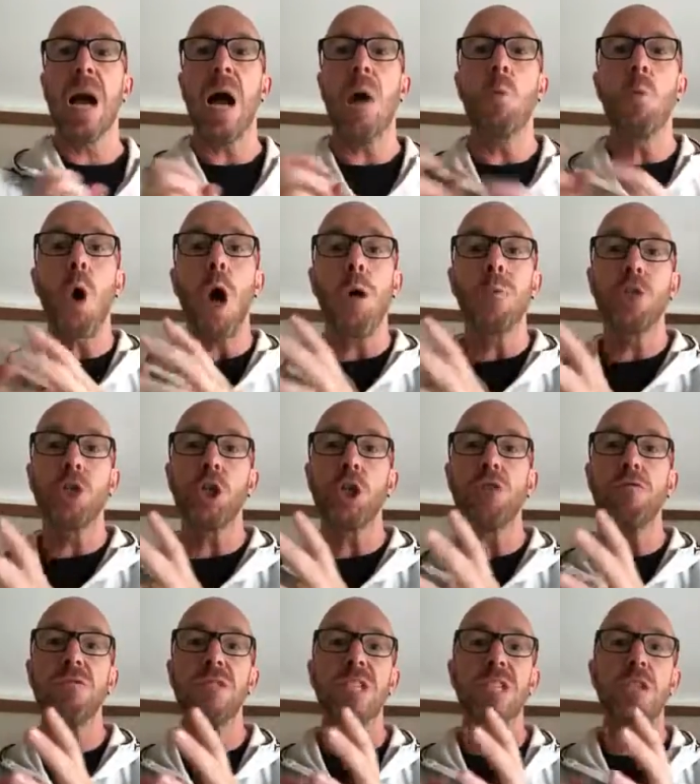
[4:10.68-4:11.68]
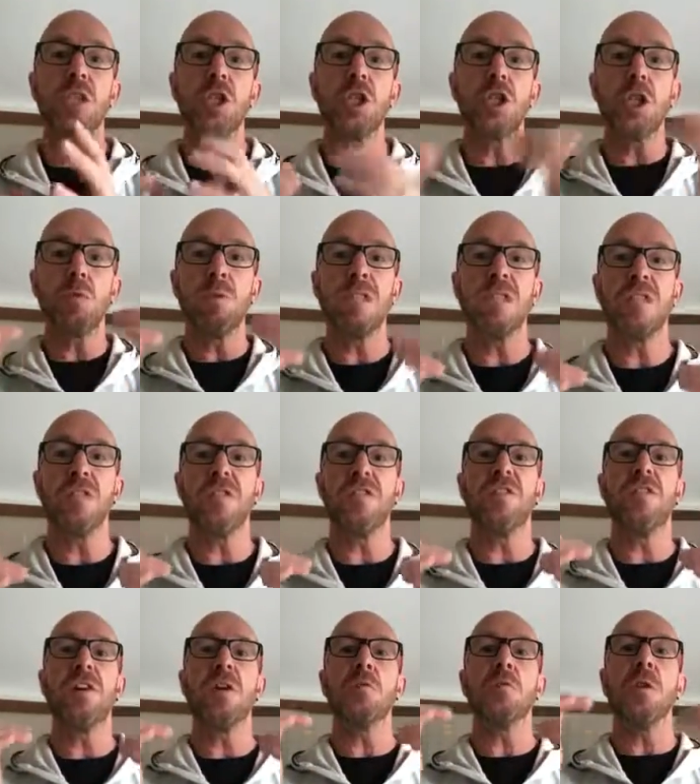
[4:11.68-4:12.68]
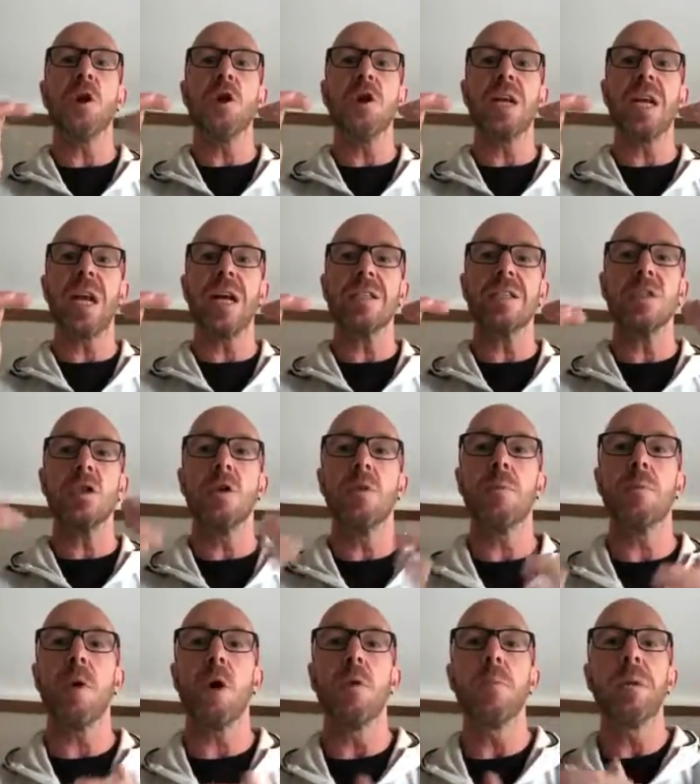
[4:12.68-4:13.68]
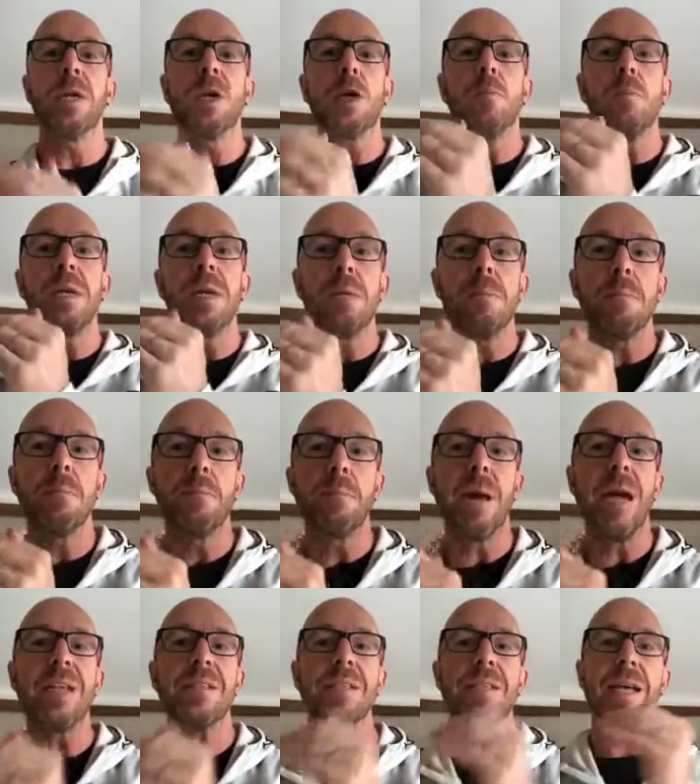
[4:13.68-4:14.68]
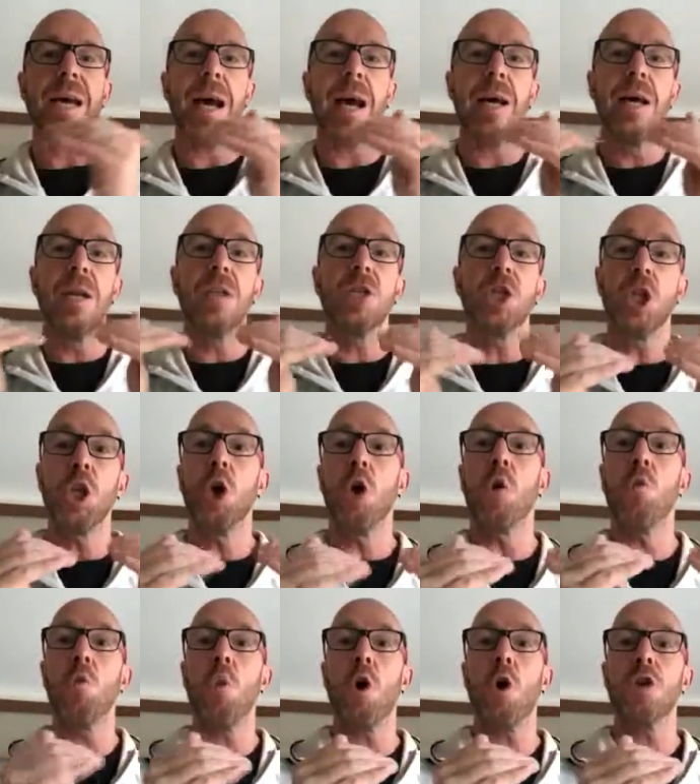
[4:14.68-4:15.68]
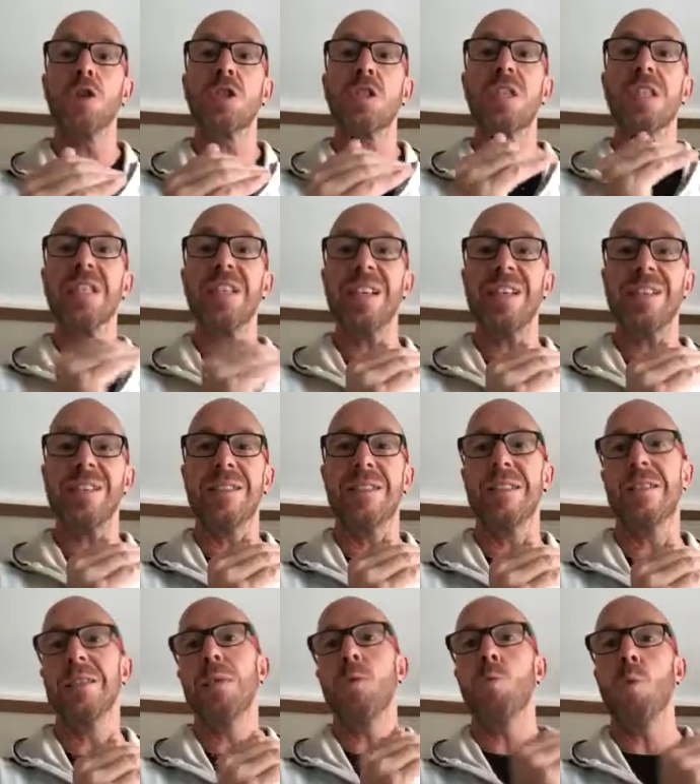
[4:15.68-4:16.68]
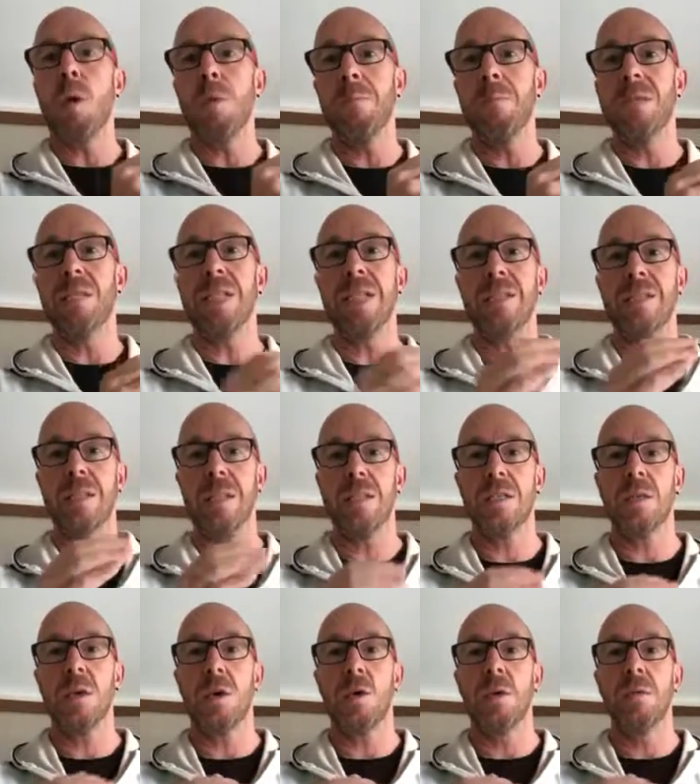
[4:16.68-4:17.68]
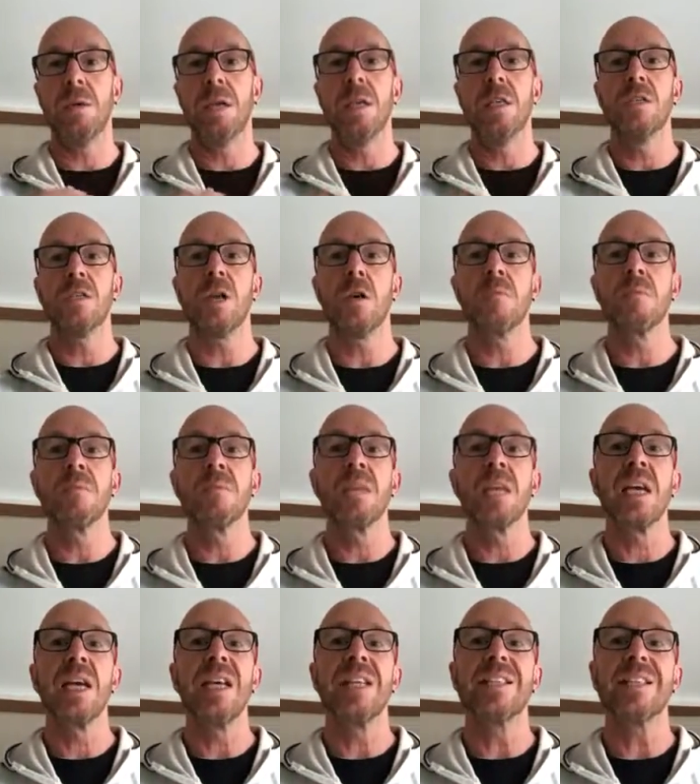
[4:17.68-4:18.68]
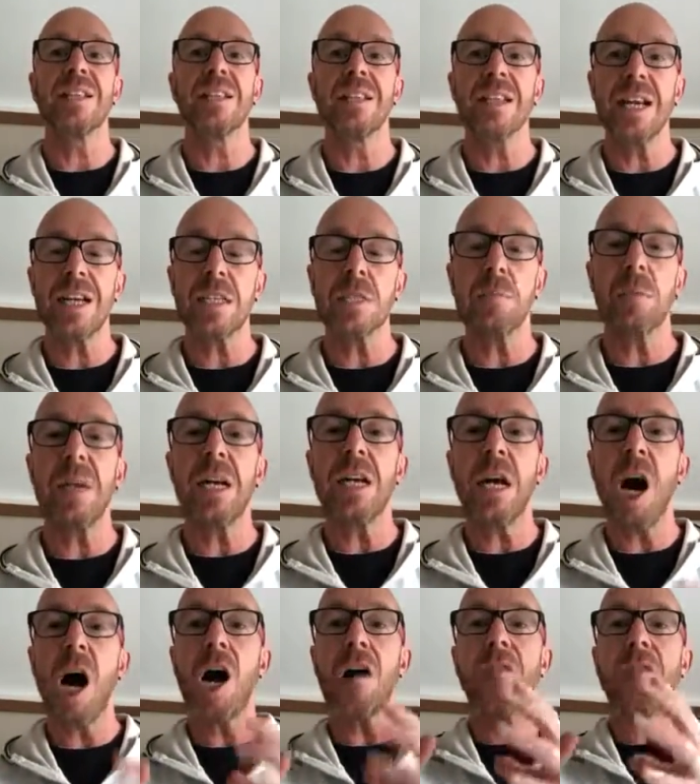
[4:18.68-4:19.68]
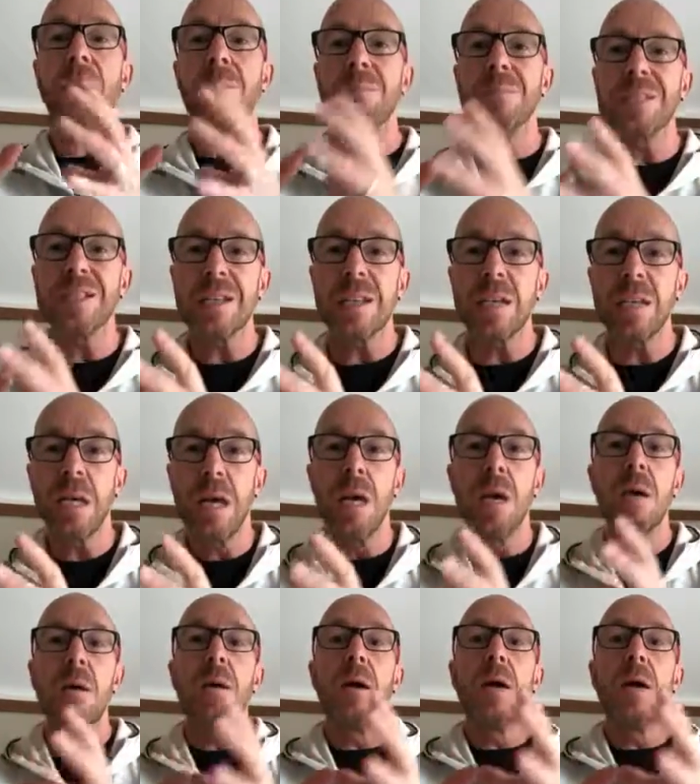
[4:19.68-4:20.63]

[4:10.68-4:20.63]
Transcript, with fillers: and what I'm choosing to do is to fill my glass up by becoming better than I was yesterday, 1% at a time. So instead of the glass being half empty,